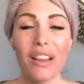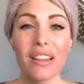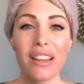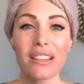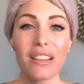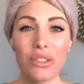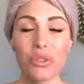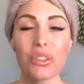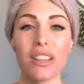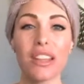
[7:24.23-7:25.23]
Like
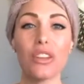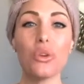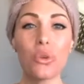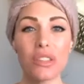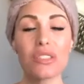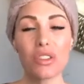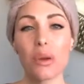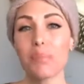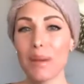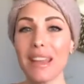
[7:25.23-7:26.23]
literally, you can
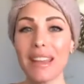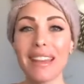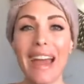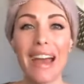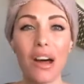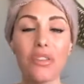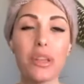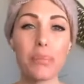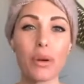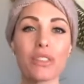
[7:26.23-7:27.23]
start being that
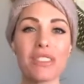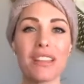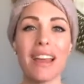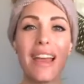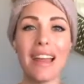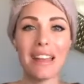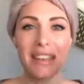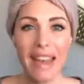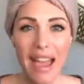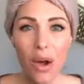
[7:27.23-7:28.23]
healthy person
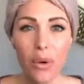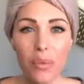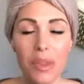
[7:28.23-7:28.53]
now.